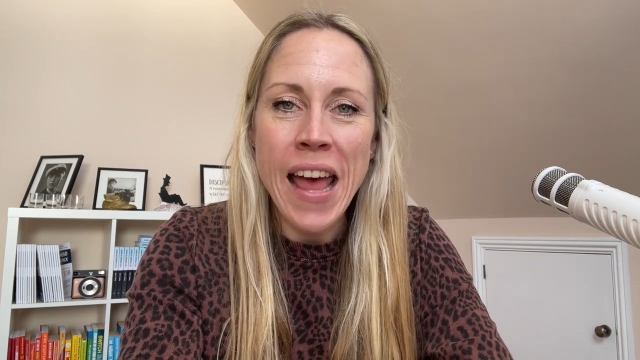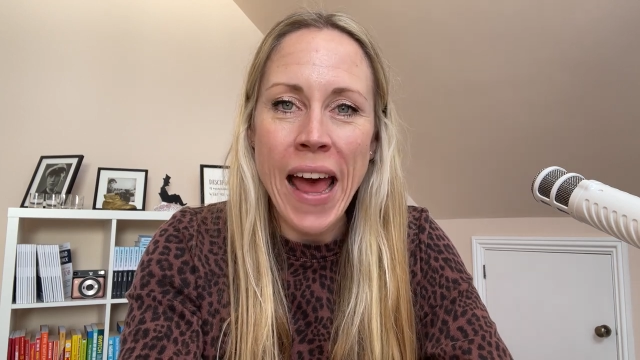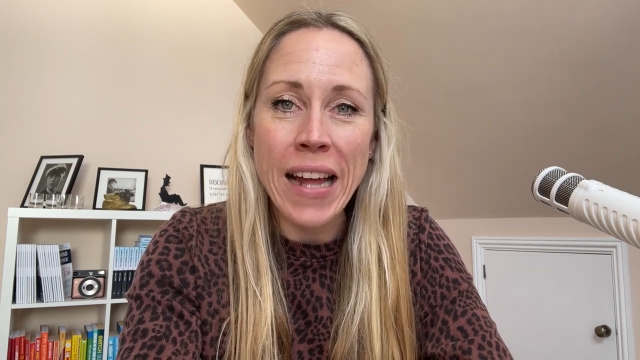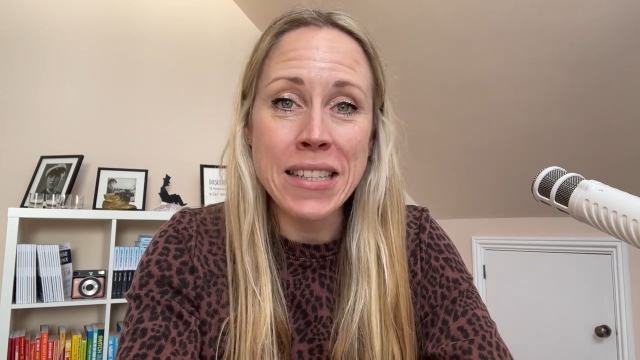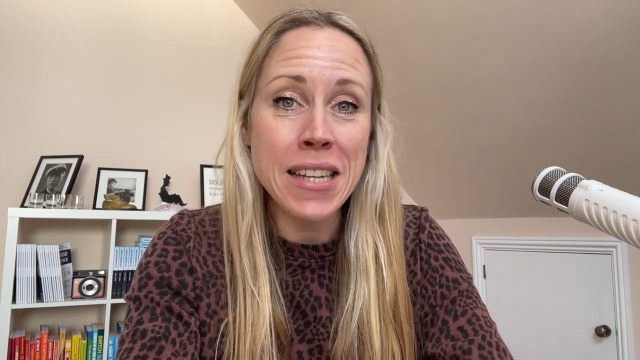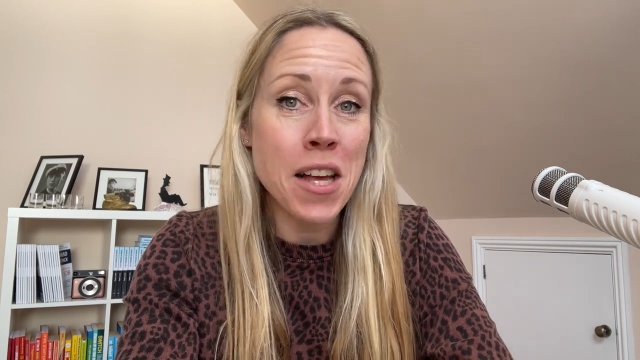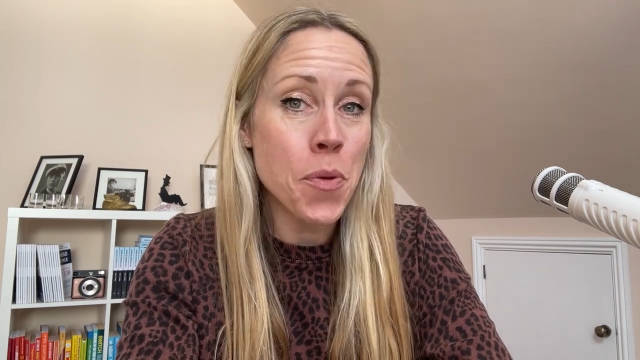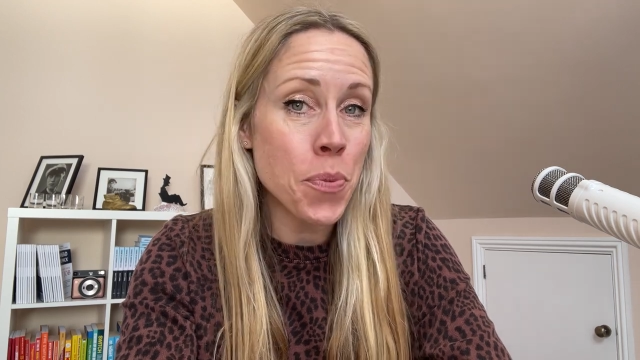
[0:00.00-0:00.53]
And
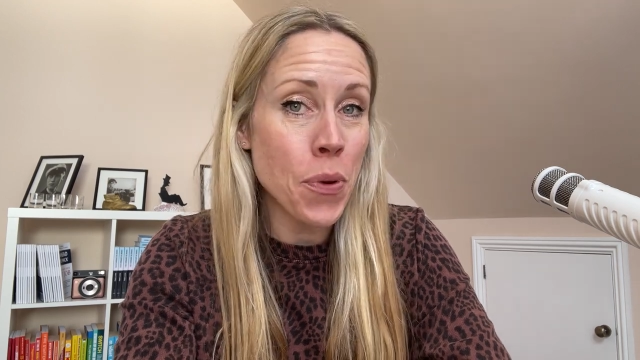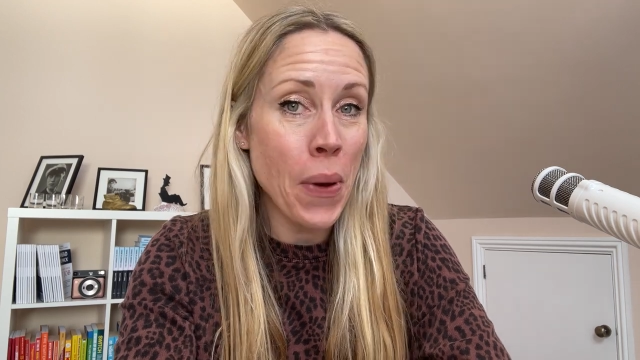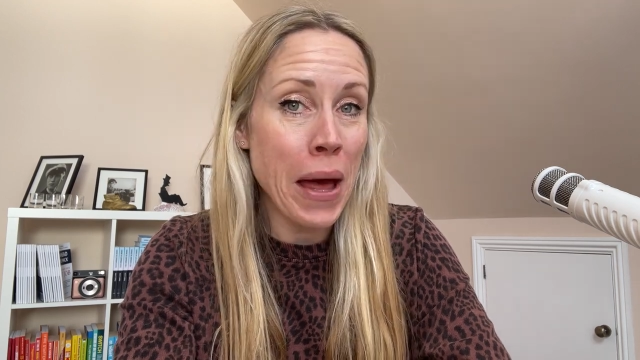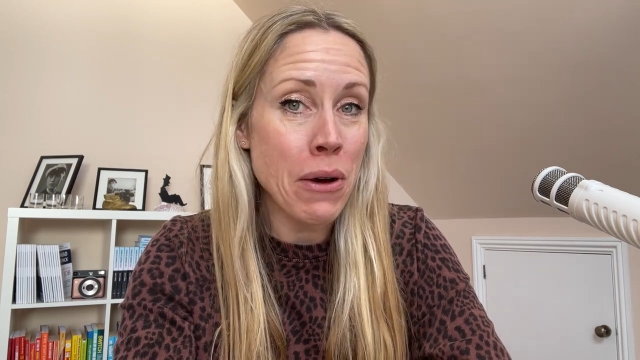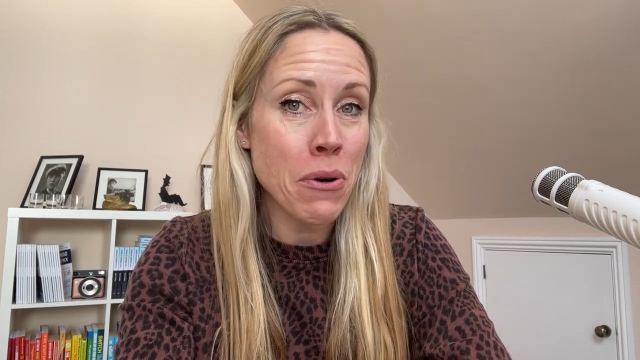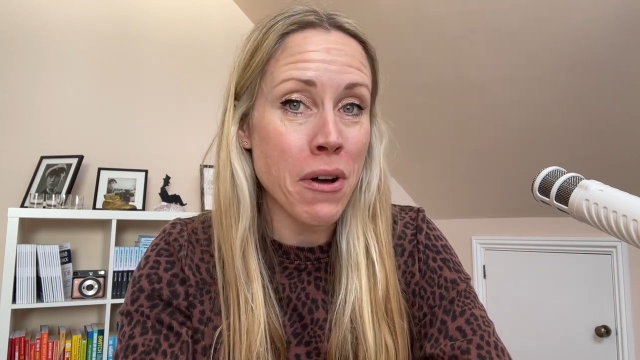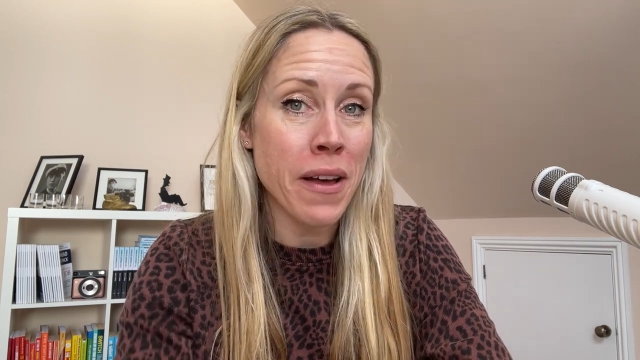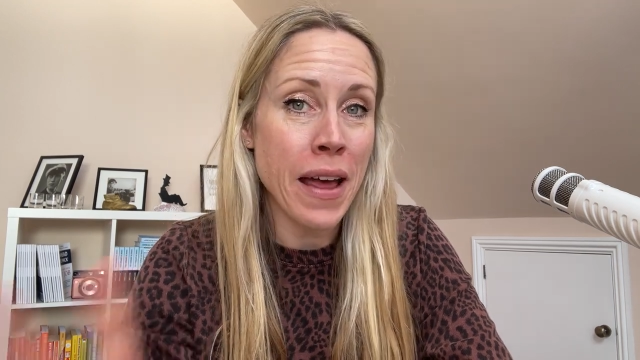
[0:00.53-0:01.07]
to help you
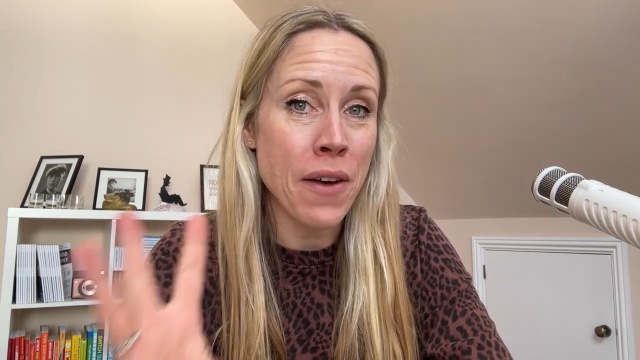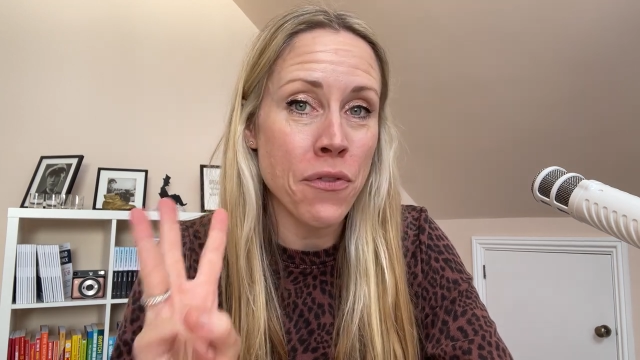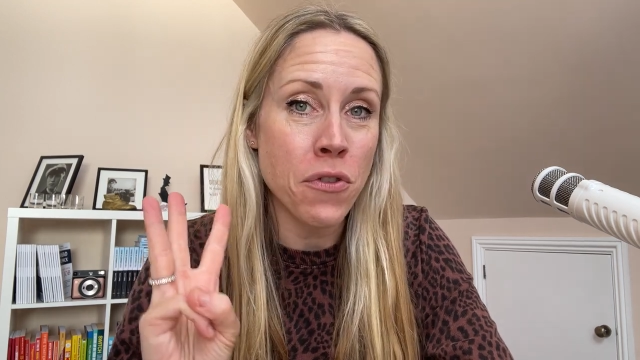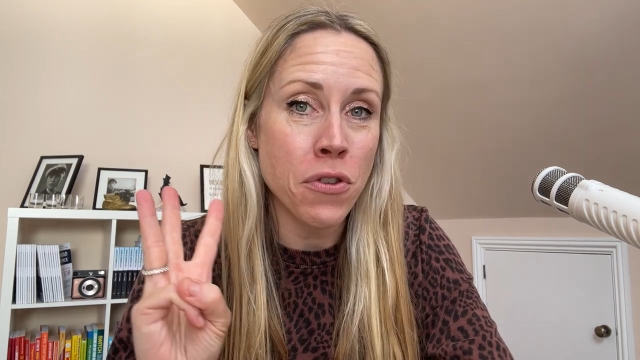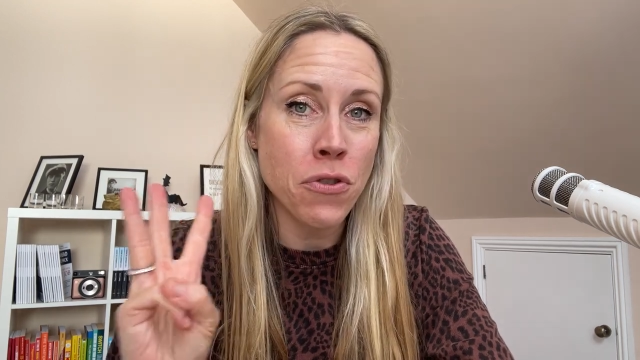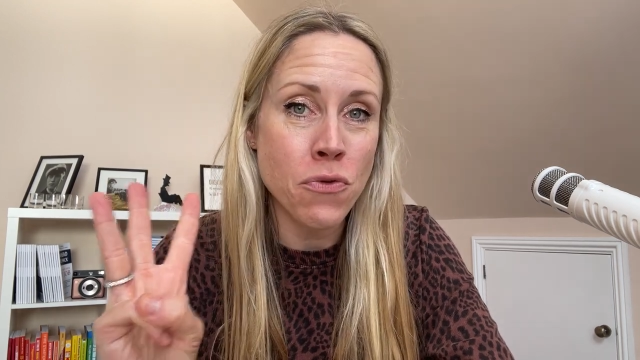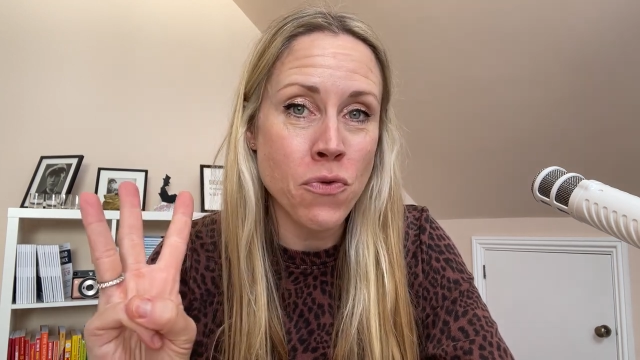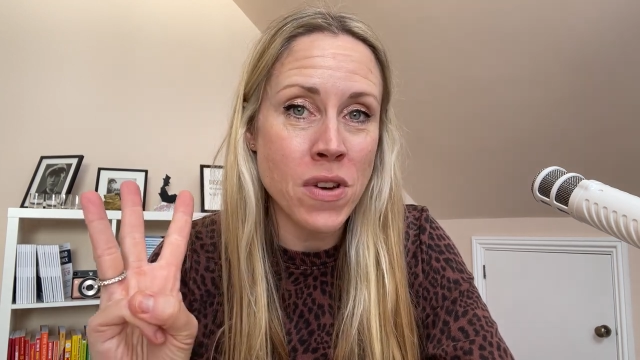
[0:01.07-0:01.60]
out, I have
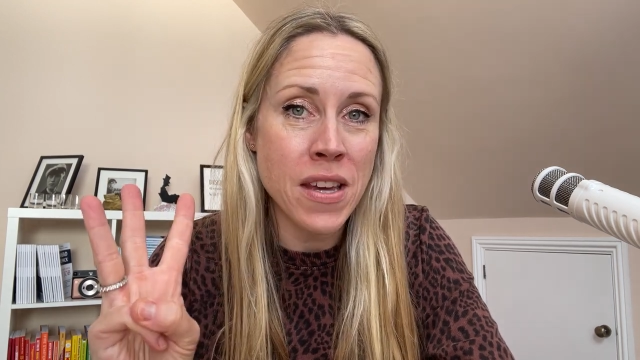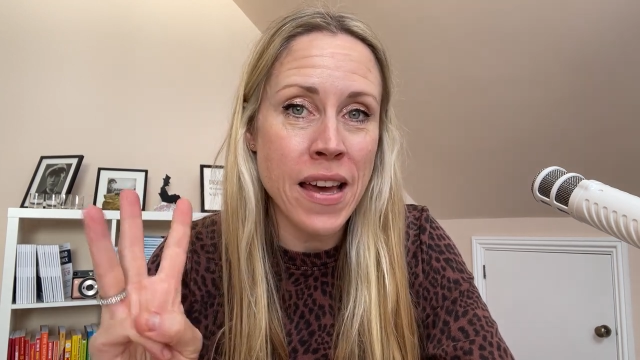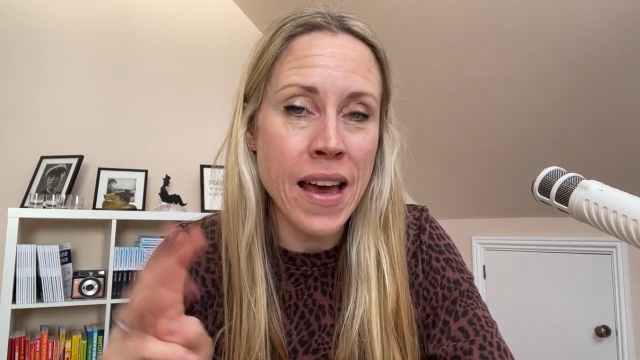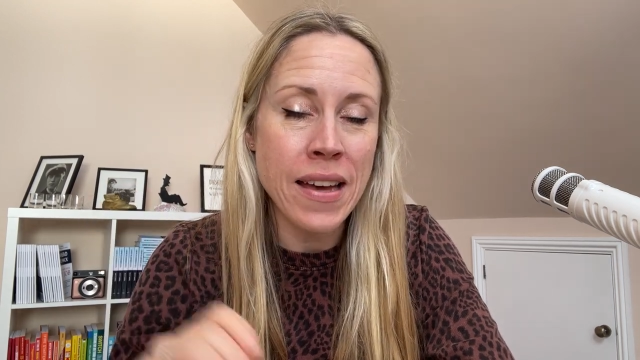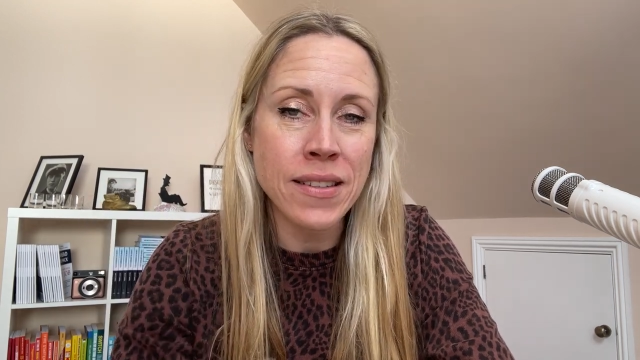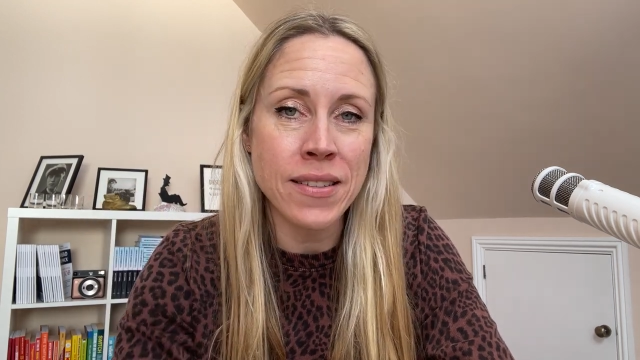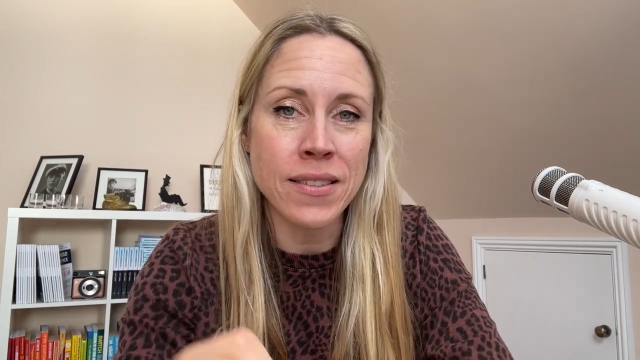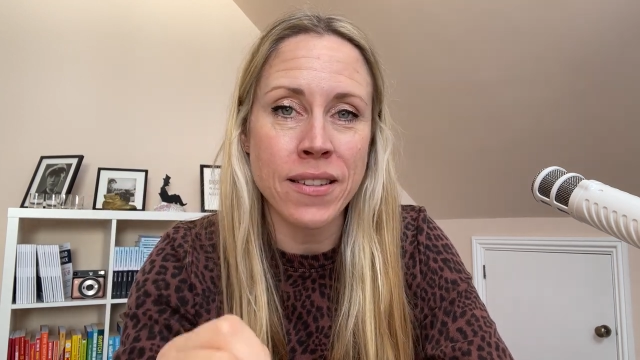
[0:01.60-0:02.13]
three
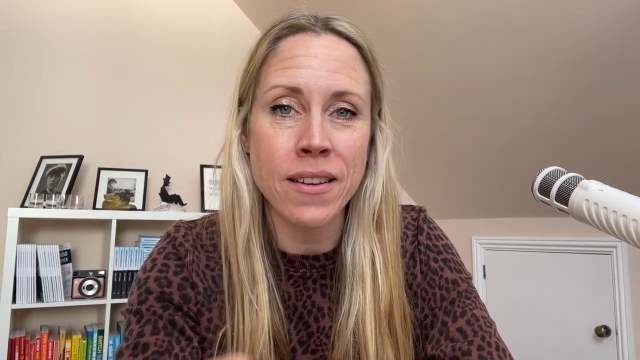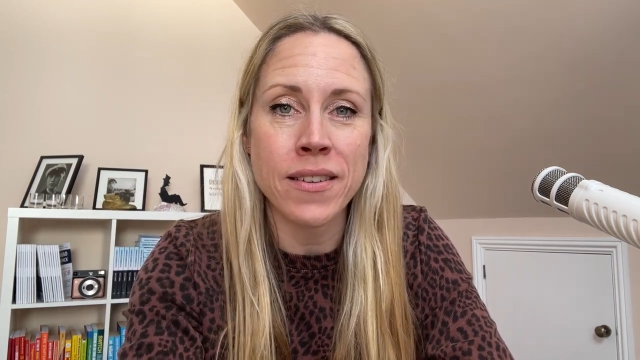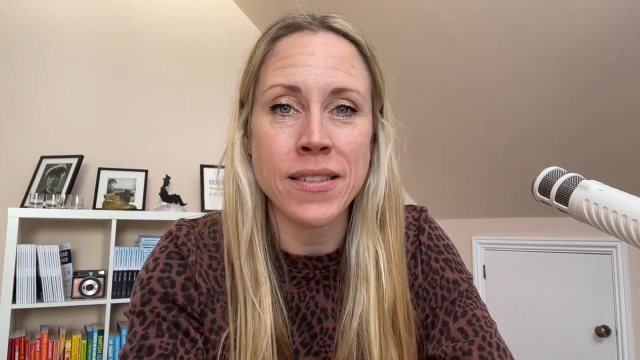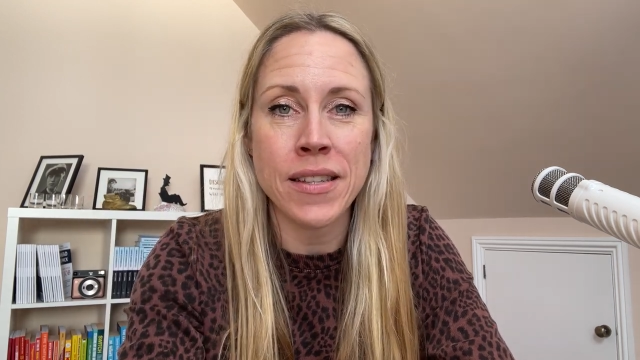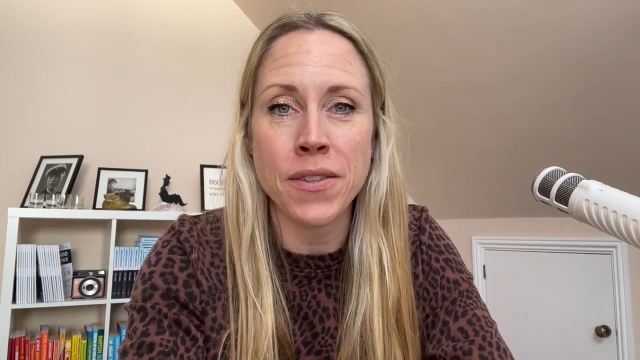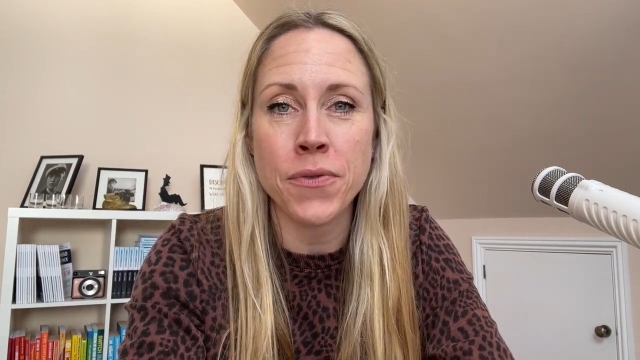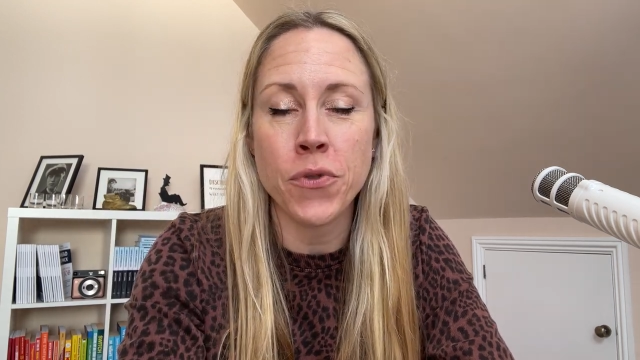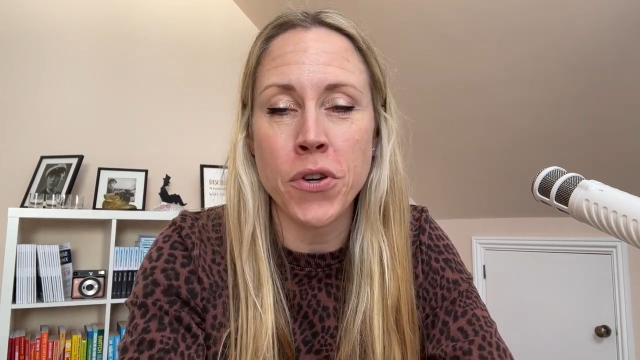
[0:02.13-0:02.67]

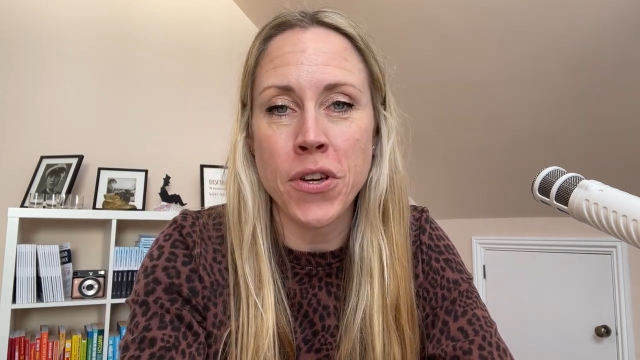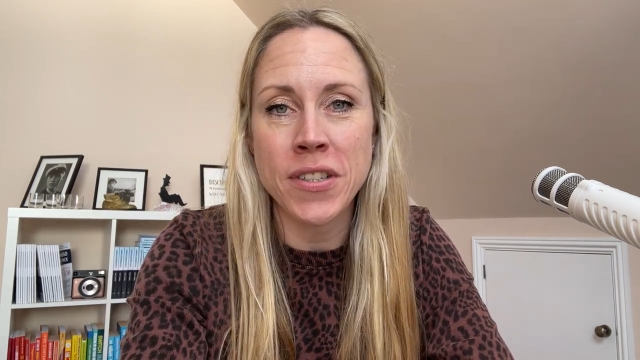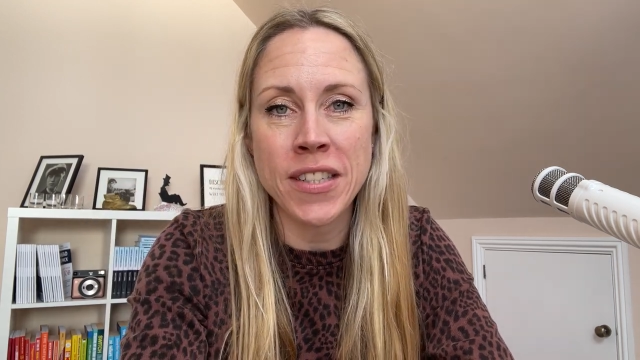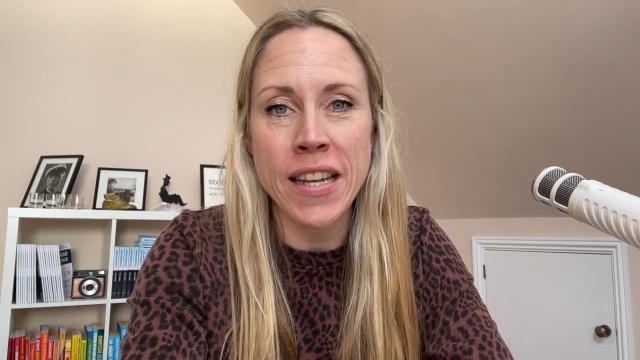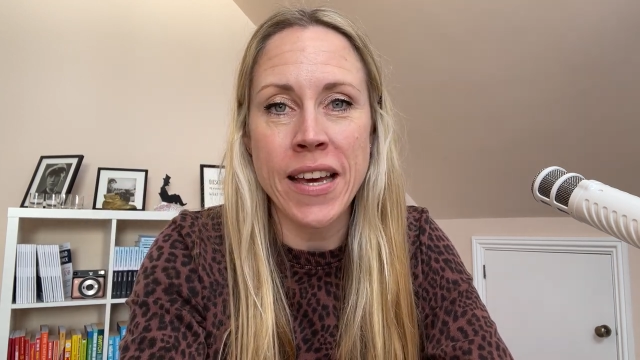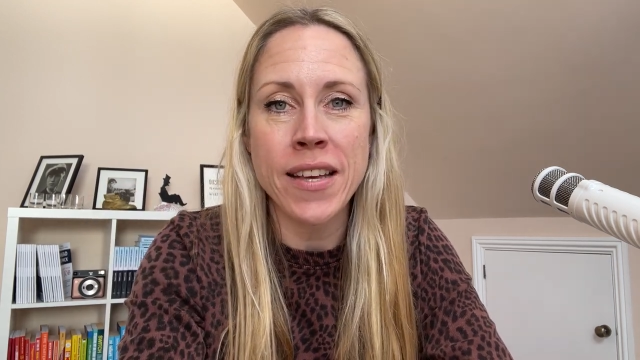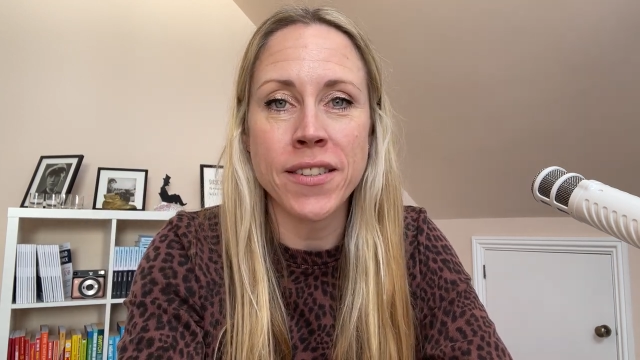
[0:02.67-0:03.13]
exercises for you today.